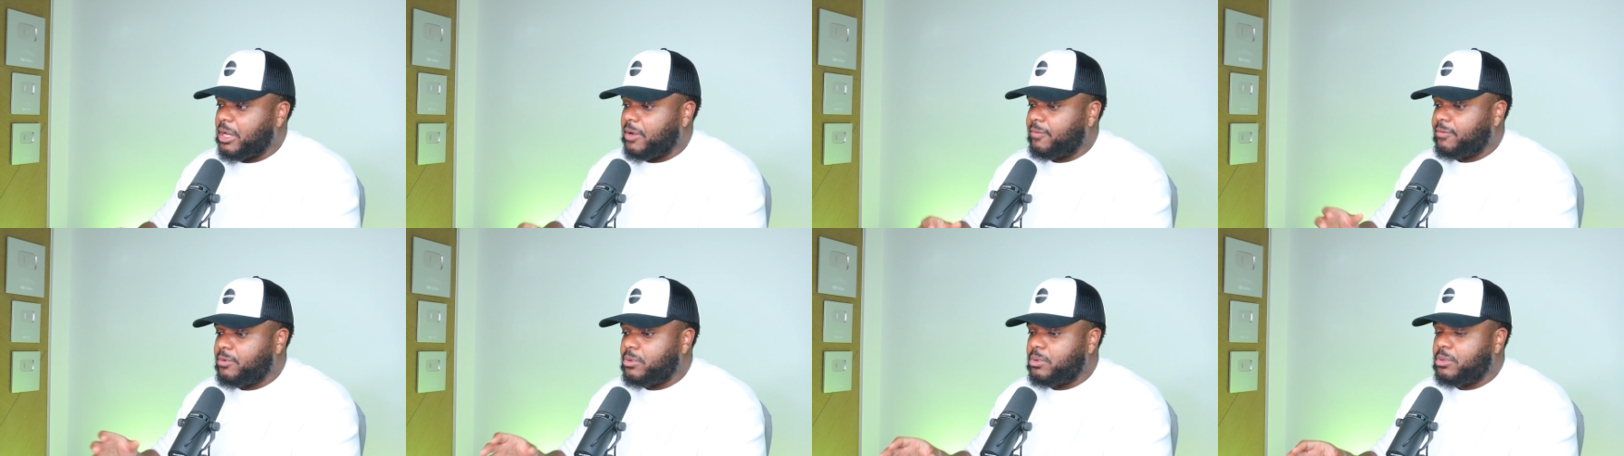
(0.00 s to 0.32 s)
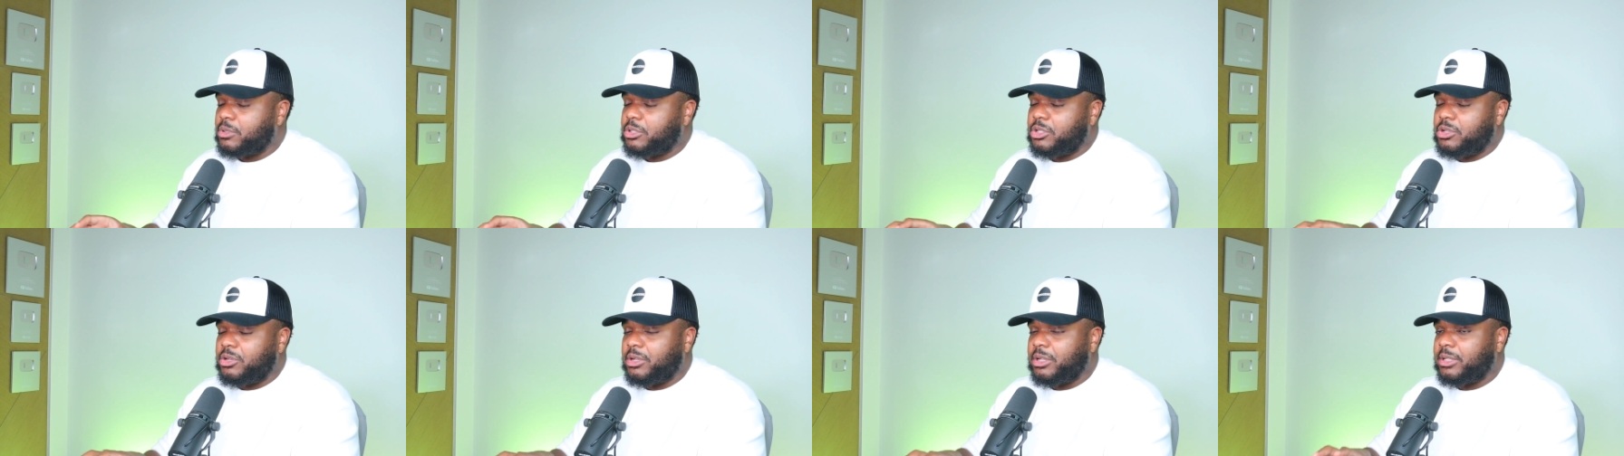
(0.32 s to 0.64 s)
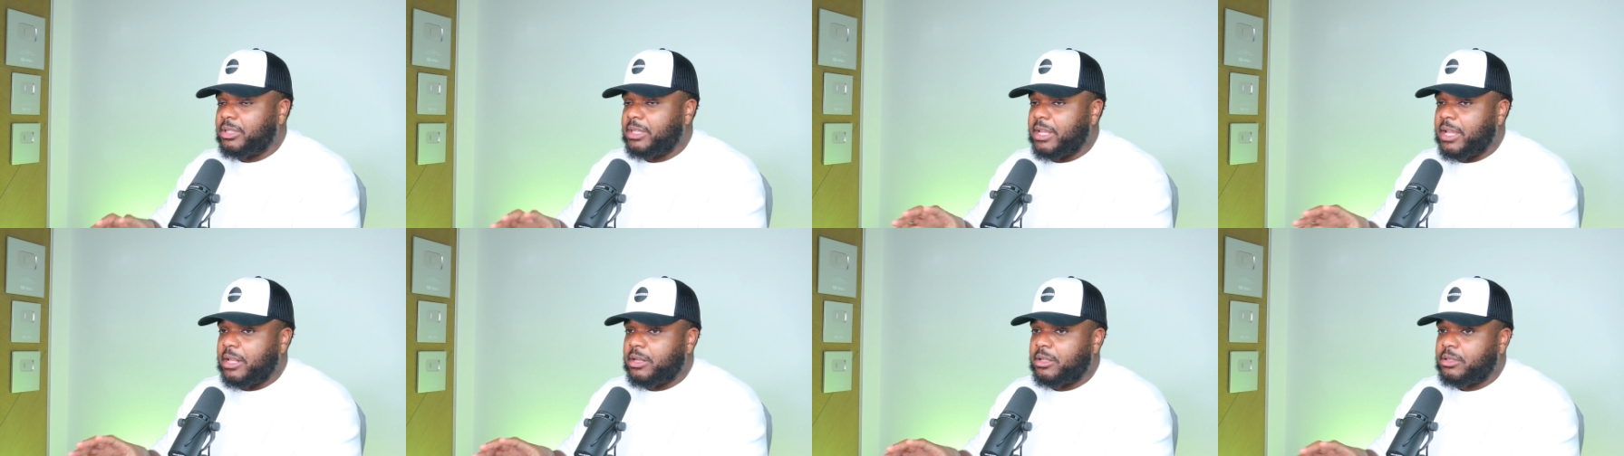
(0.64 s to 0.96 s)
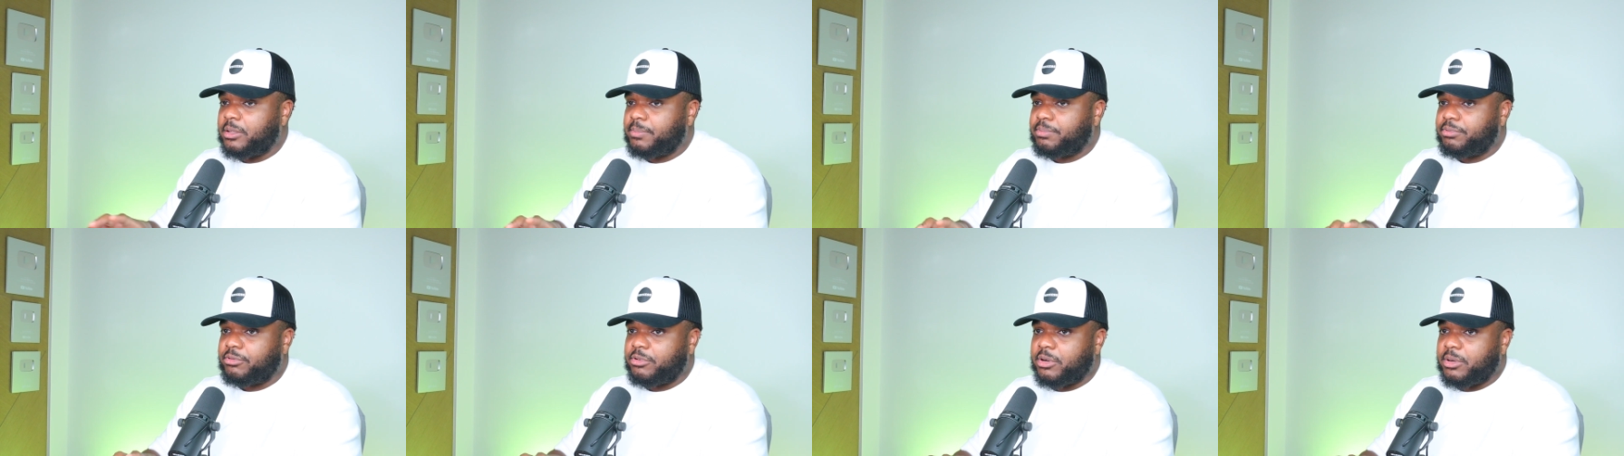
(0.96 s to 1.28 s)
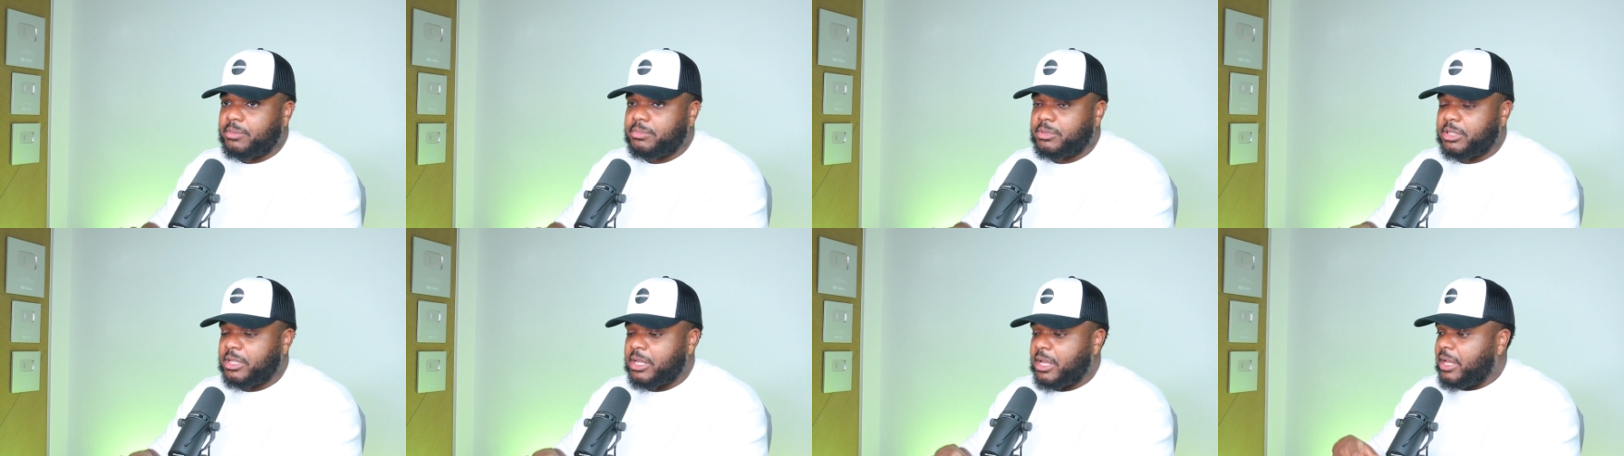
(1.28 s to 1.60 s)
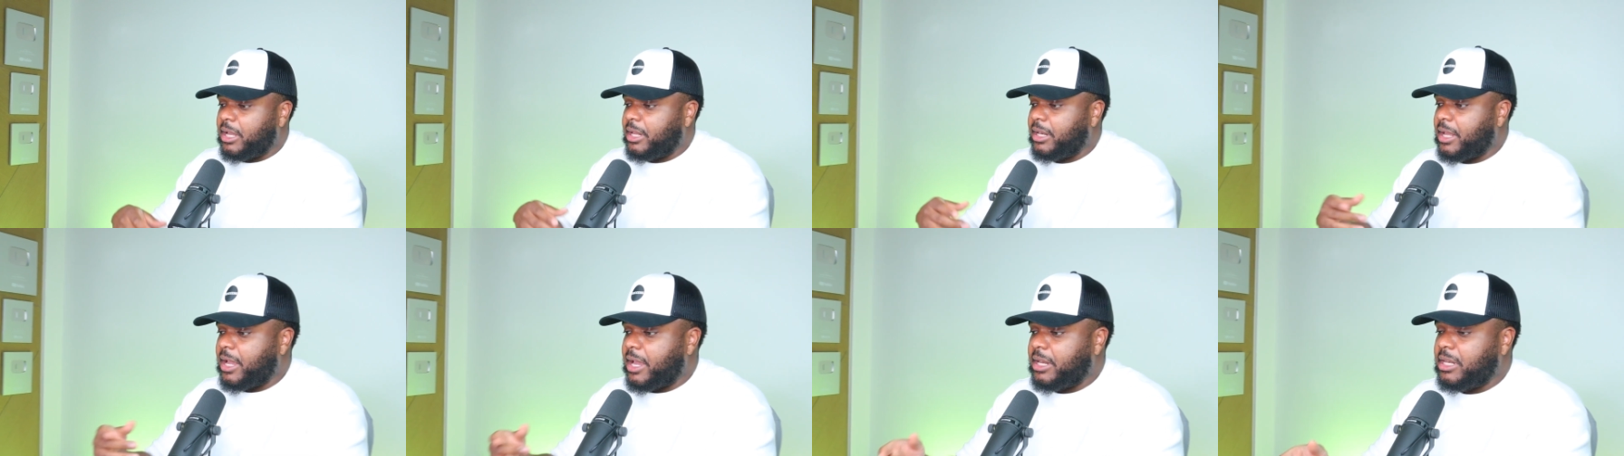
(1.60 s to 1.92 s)
Now, of course, you can tailor the prompt
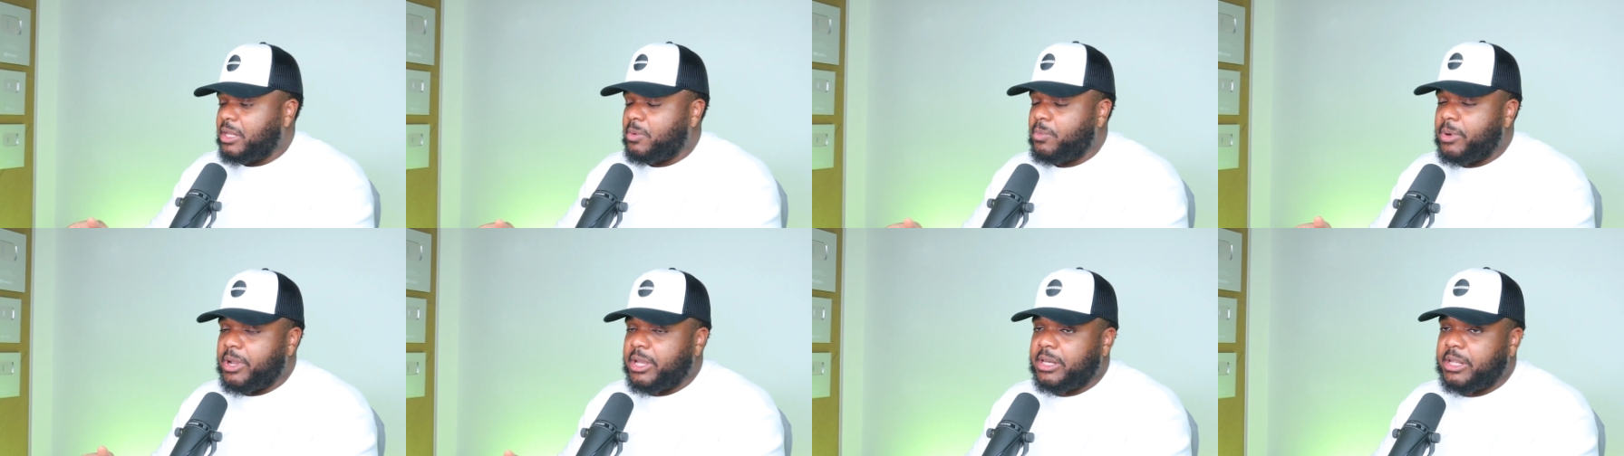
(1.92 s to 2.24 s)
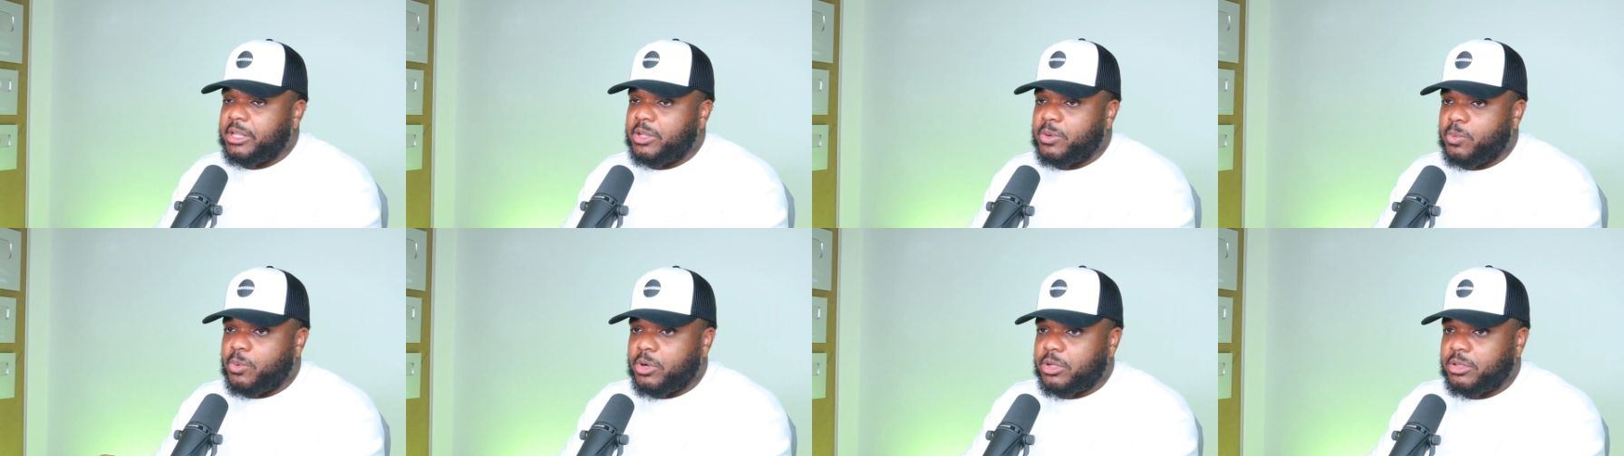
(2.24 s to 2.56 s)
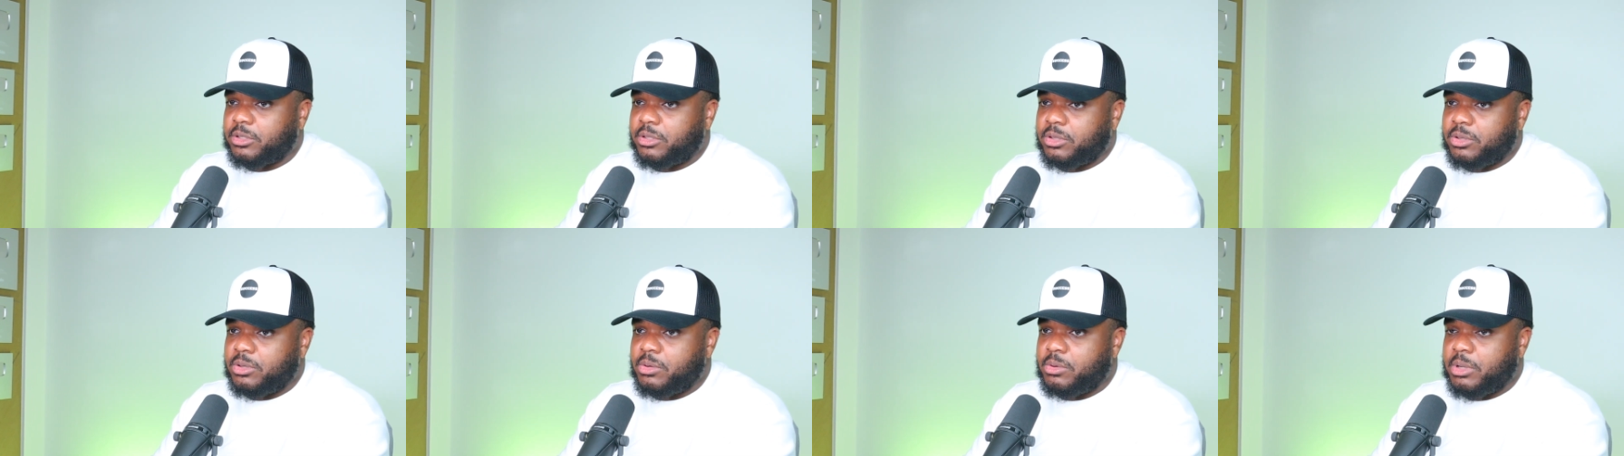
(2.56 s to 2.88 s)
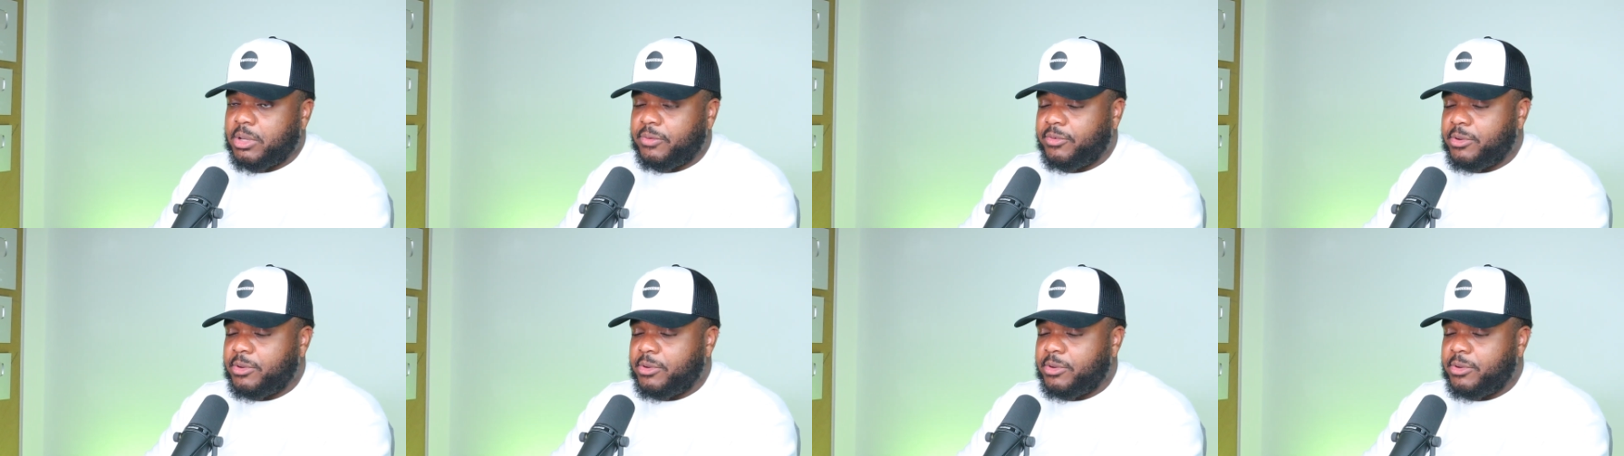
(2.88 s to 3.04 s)
in any way that you want to.